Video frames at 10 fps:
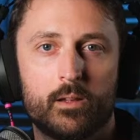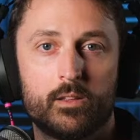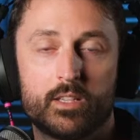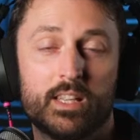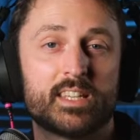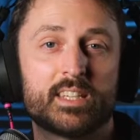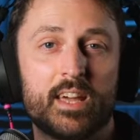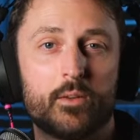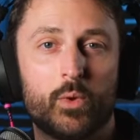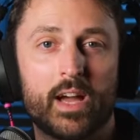So let's say
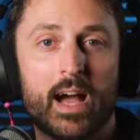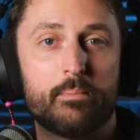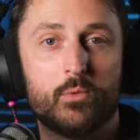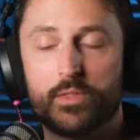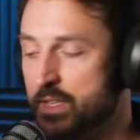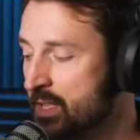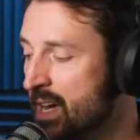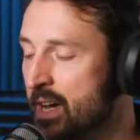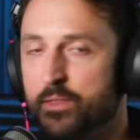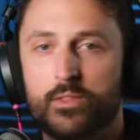that we are happy with the
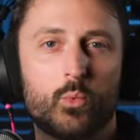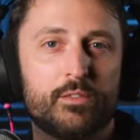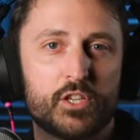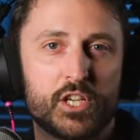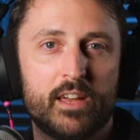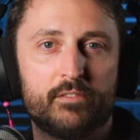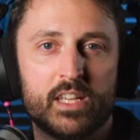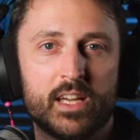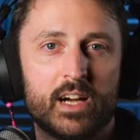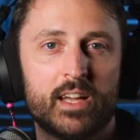sound that we've achieved
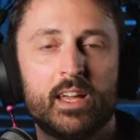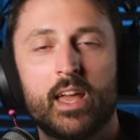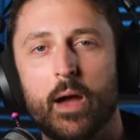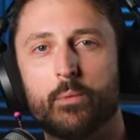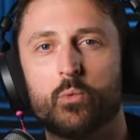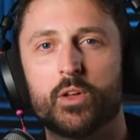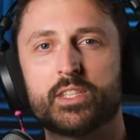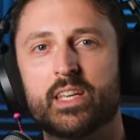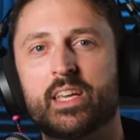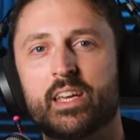here and we want
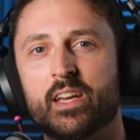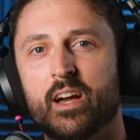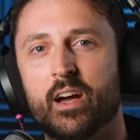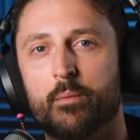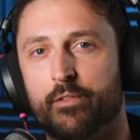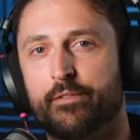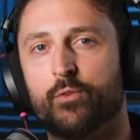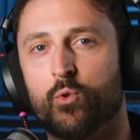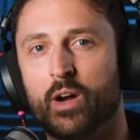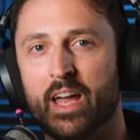to hear a
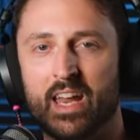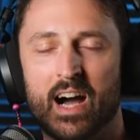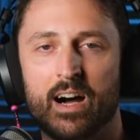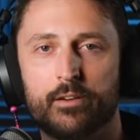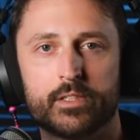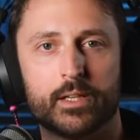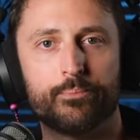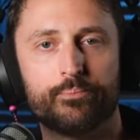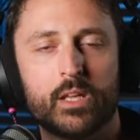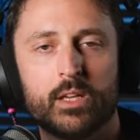before and after.
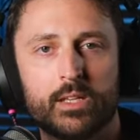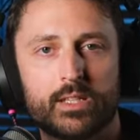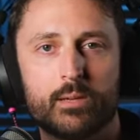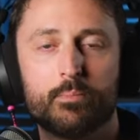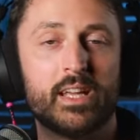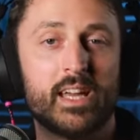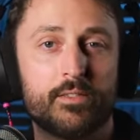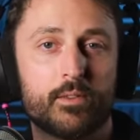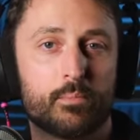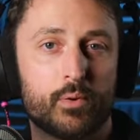Simply
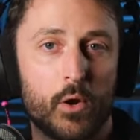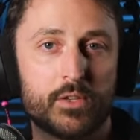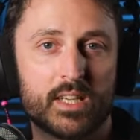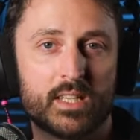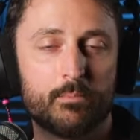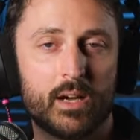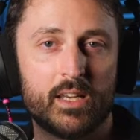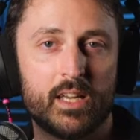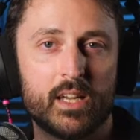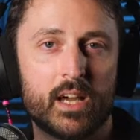hit the processing button
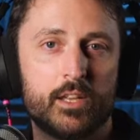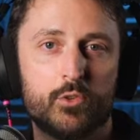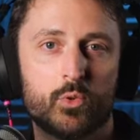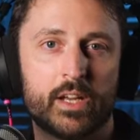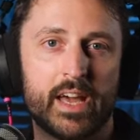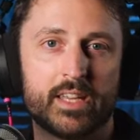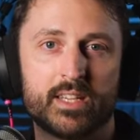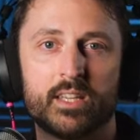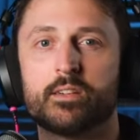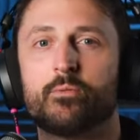here and you will get a
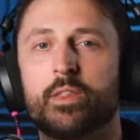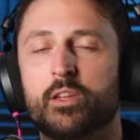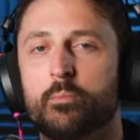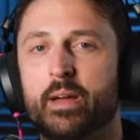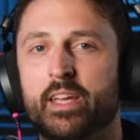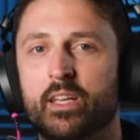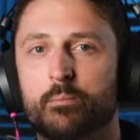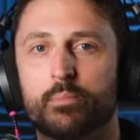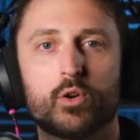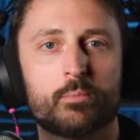sense of whether you're making
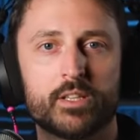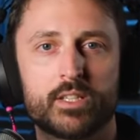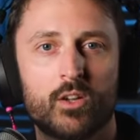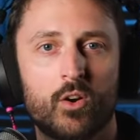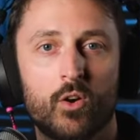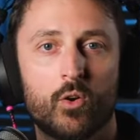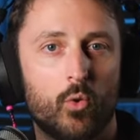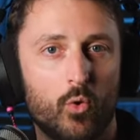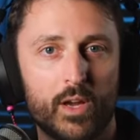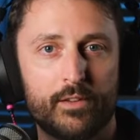improvements
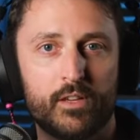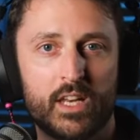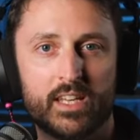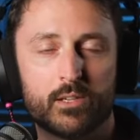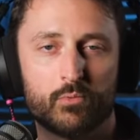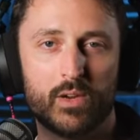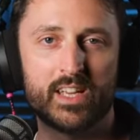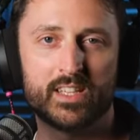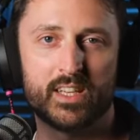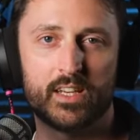or if you need to
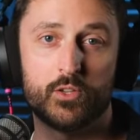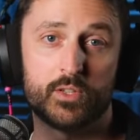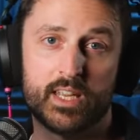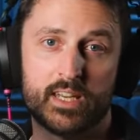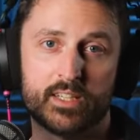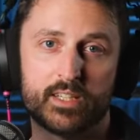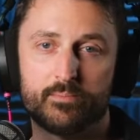reconsider your settings.